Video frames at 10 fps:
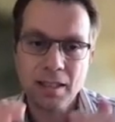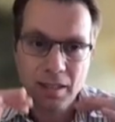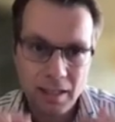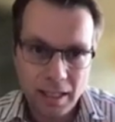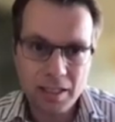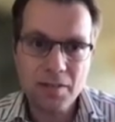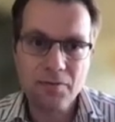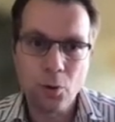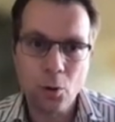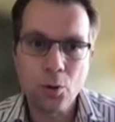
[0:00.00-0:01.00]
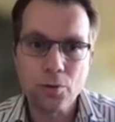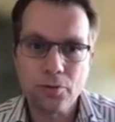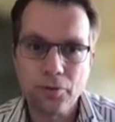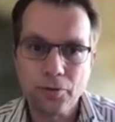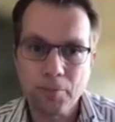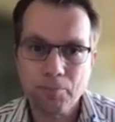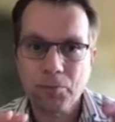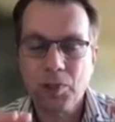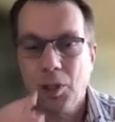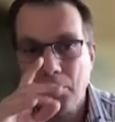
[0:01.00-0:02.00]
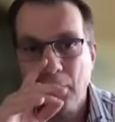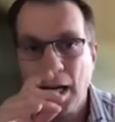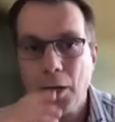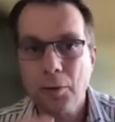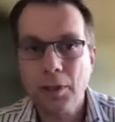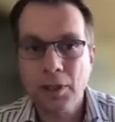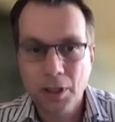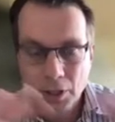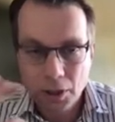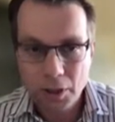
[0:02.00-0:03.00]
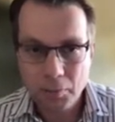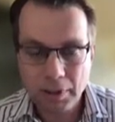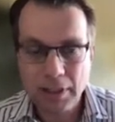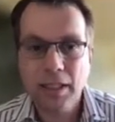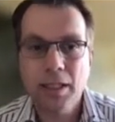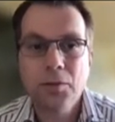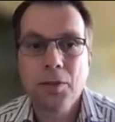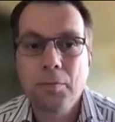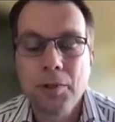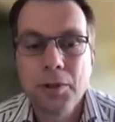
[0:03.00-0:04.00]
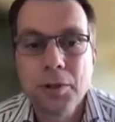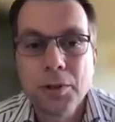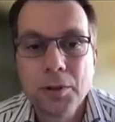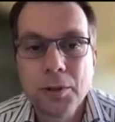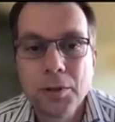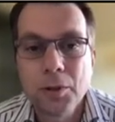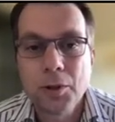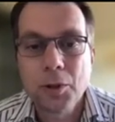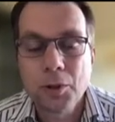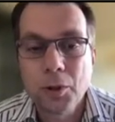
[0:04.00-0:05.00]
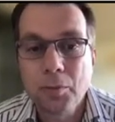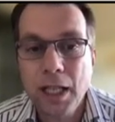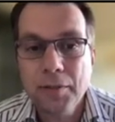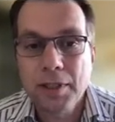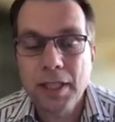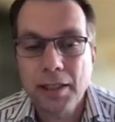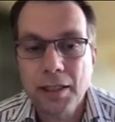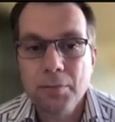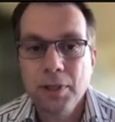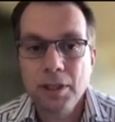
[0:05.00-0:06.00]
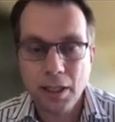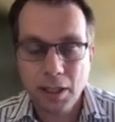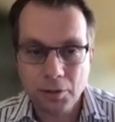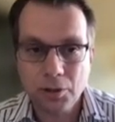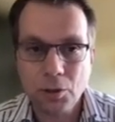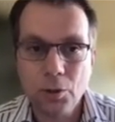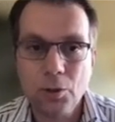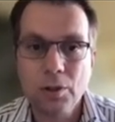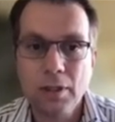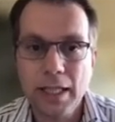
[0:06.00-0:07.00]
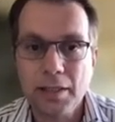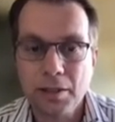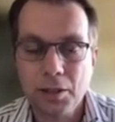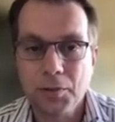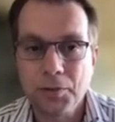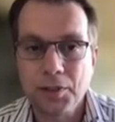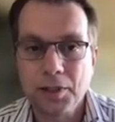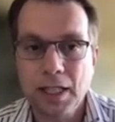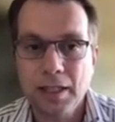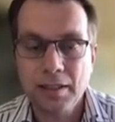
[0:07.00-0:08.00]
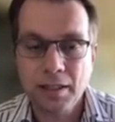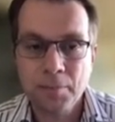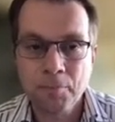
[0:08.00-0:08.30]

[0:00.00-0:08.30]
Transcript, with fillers: and devolve you know power, particularly to the to to to to, to the private sector, but across all layers of society.